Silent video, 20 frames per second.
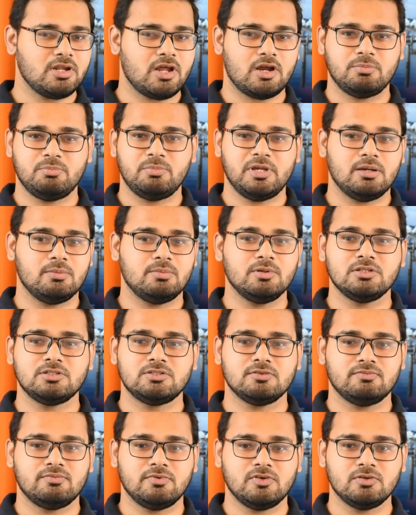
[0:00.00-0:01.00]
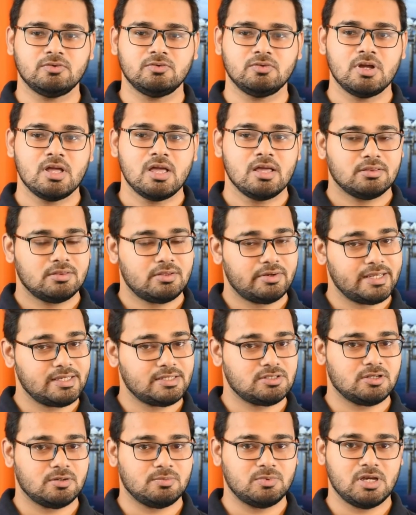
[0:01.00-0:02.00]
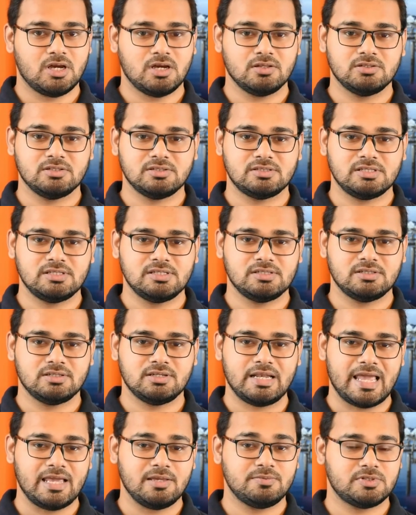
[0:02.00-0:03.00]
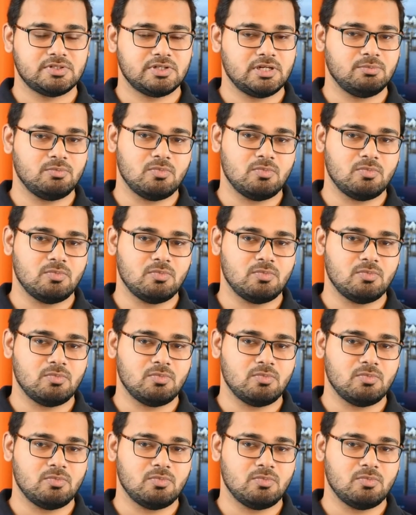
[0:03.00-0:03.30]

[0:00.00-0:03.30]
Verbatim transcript: you will not be able to view the rest of the other season live